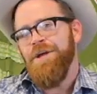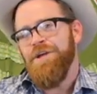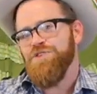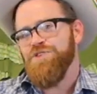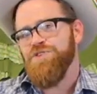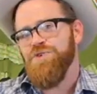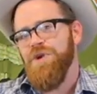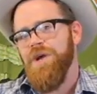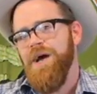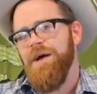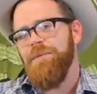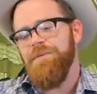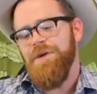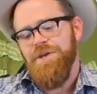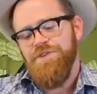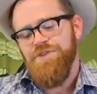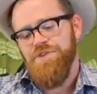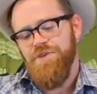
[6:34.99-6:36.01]
Scrub,
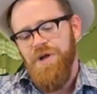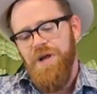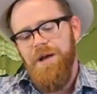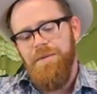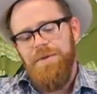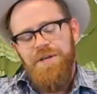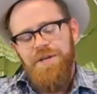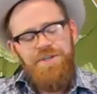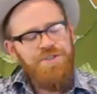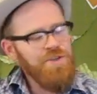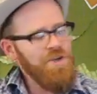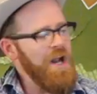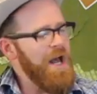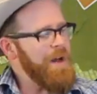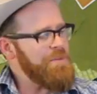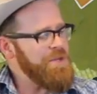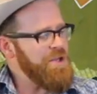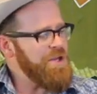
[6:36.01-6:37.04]
scrub,
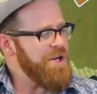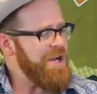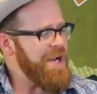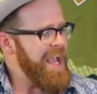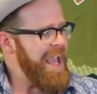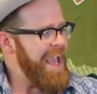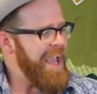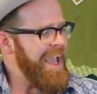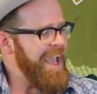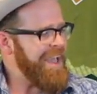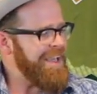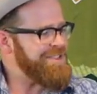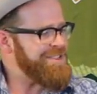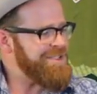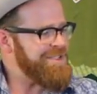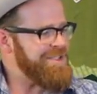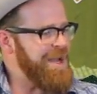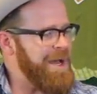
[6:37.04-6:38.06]
scrub your hands.
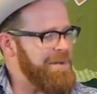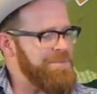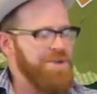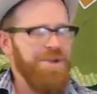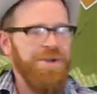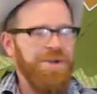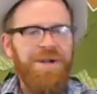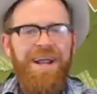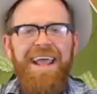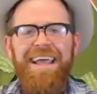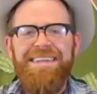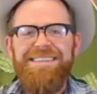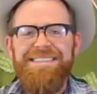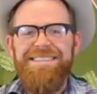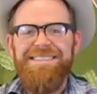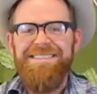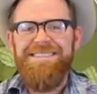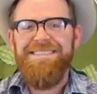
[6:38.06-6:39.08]
Scrub your hands
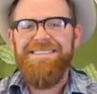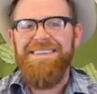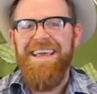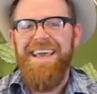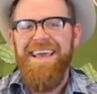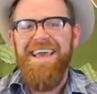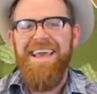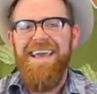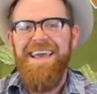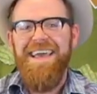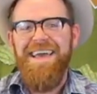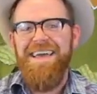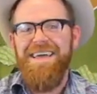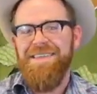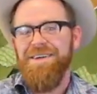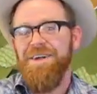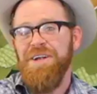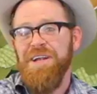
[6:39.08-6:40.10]

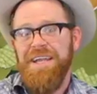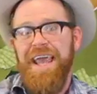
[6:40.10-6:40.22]
together.